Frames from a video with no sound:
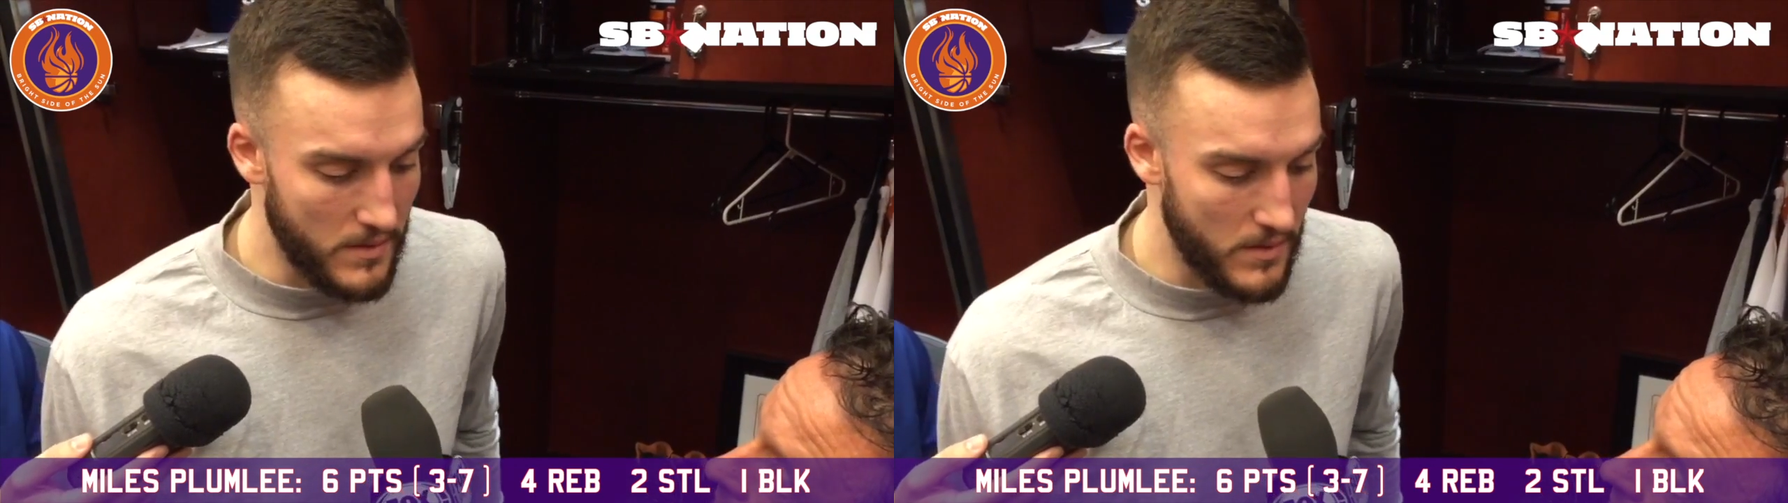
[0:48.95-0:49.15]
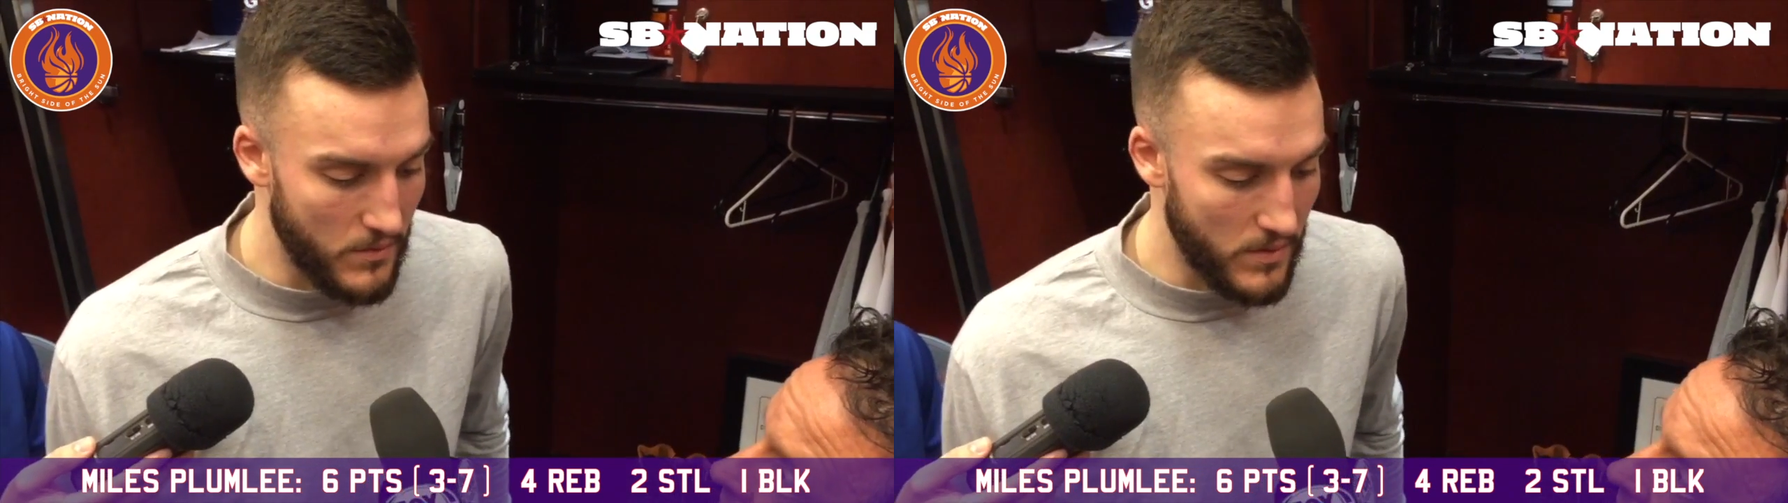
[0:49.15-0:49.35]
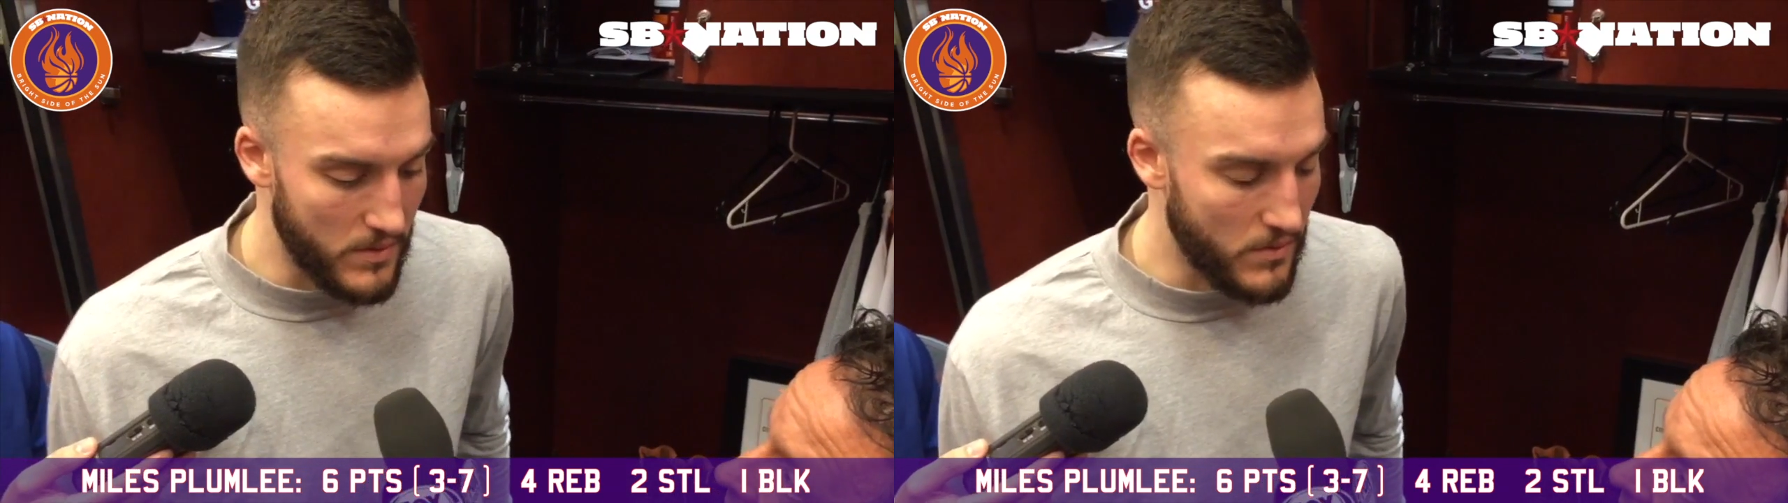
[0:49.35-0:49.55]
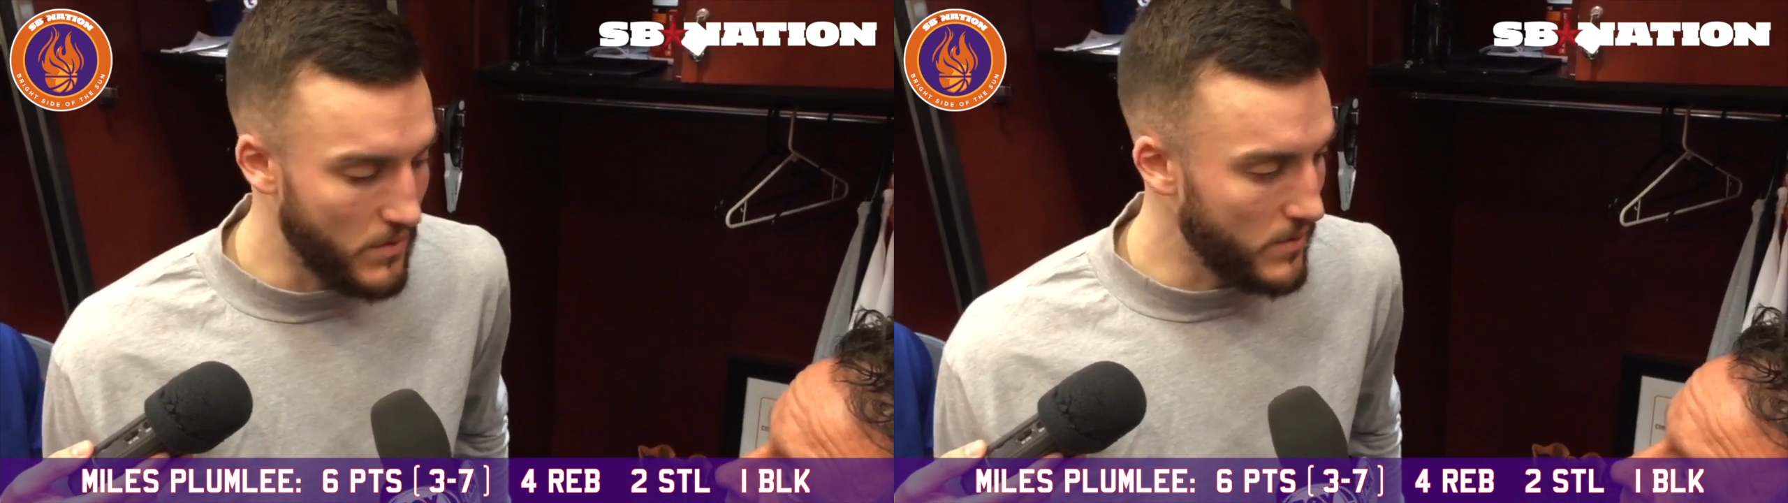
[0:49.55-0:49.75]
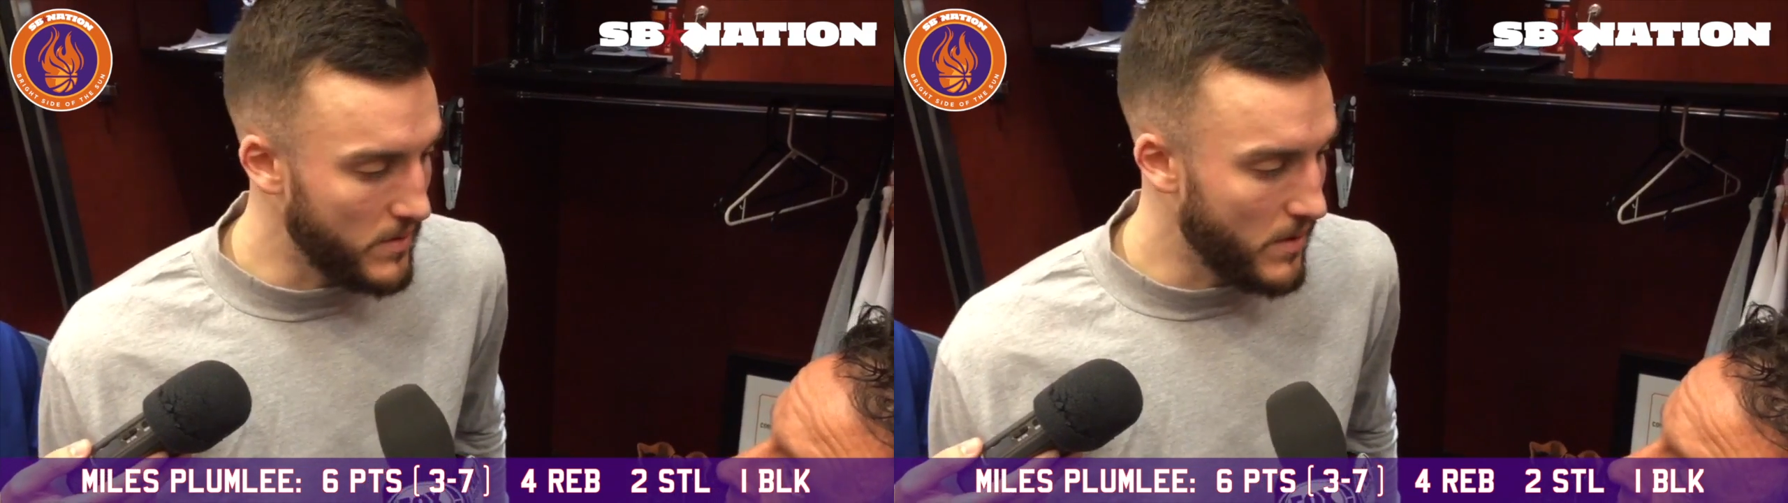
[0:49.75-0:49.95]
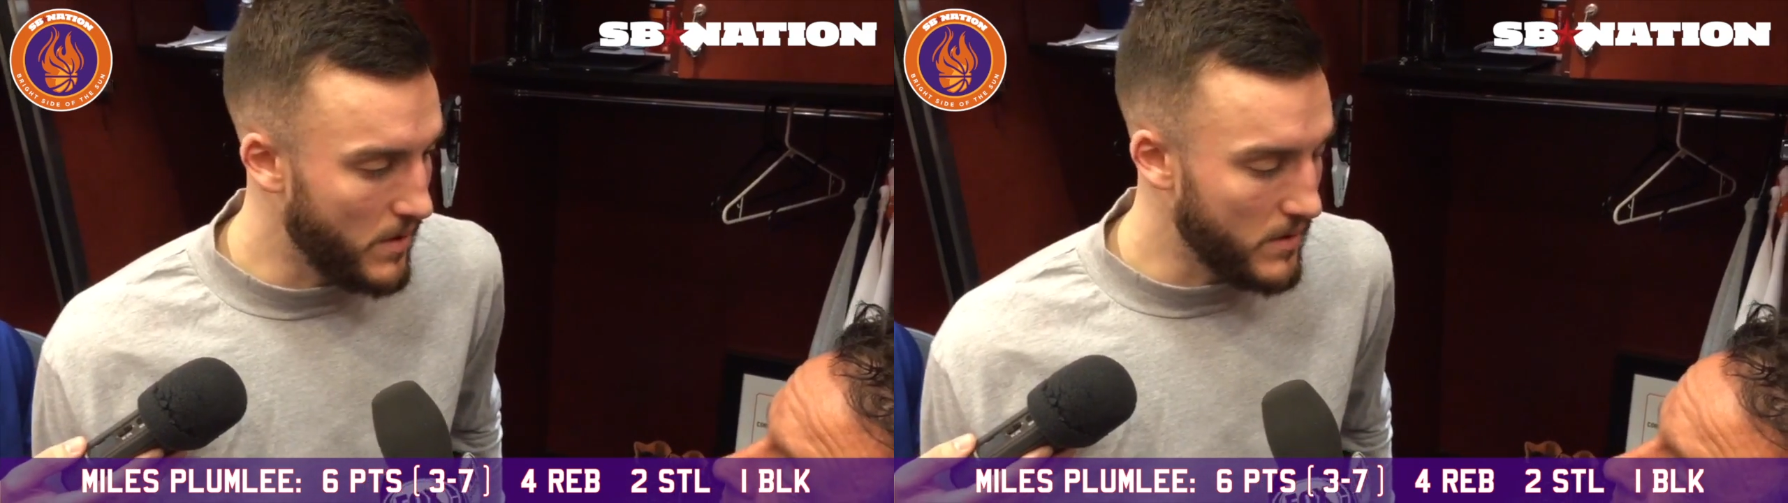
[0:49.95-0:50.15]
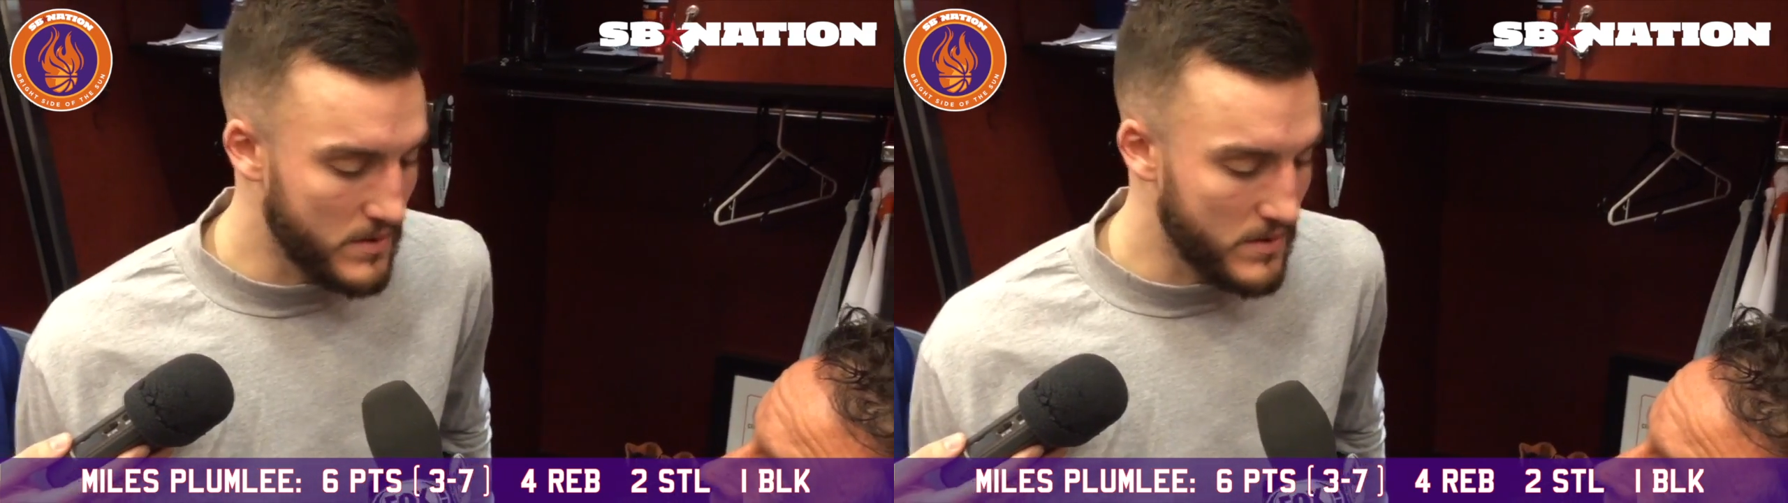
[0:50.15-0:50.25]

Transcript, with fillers: you know, run the court really hard.